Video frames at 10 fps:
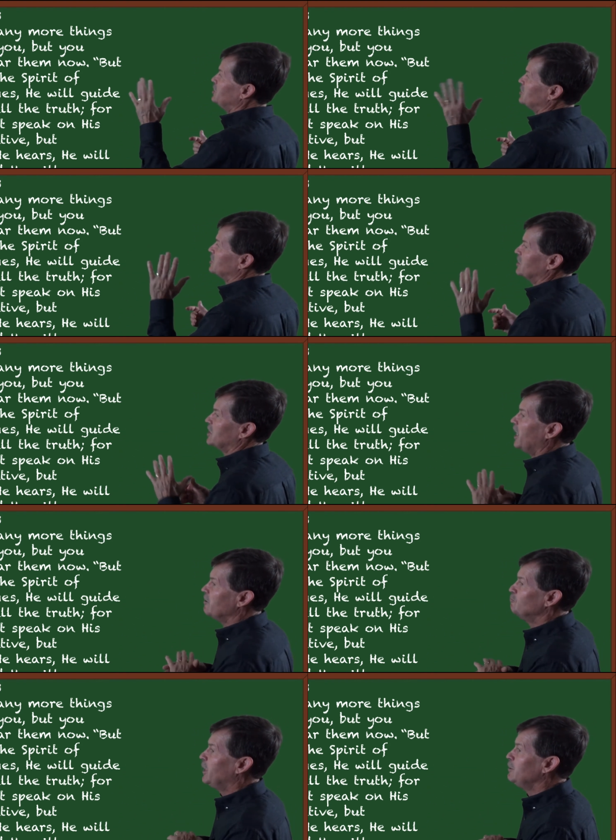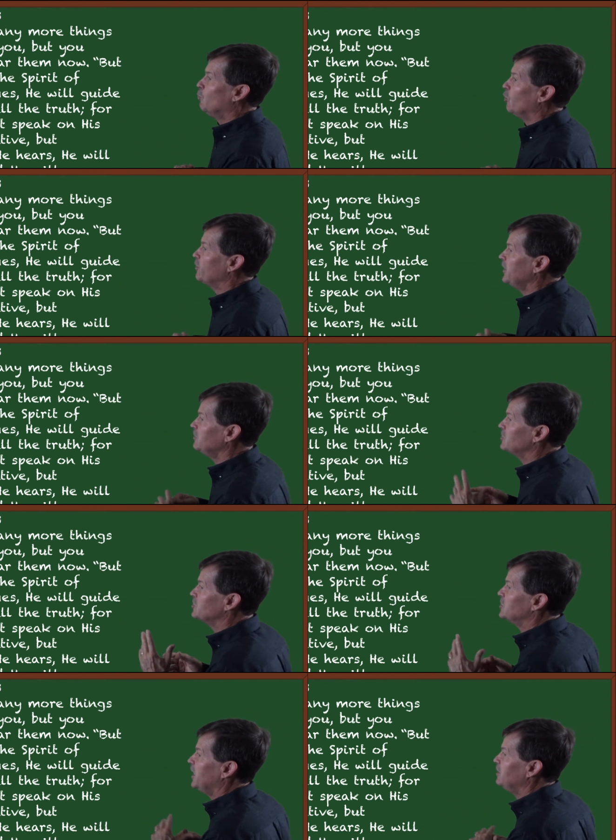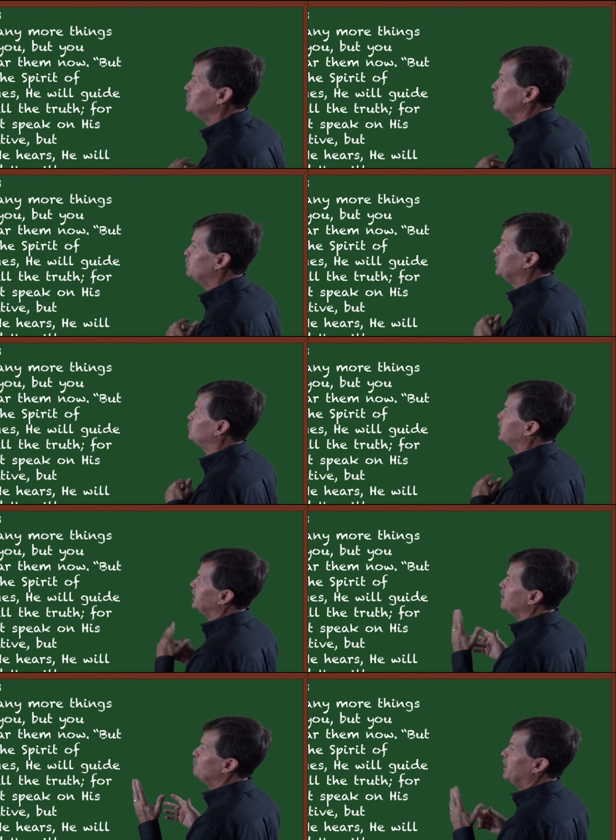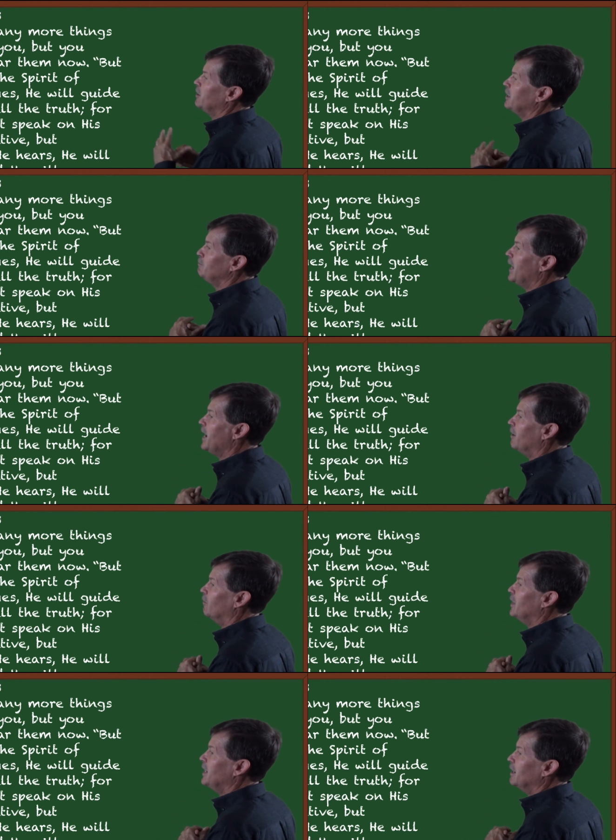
says, I have many more things to say to you, but you cannot bear them now.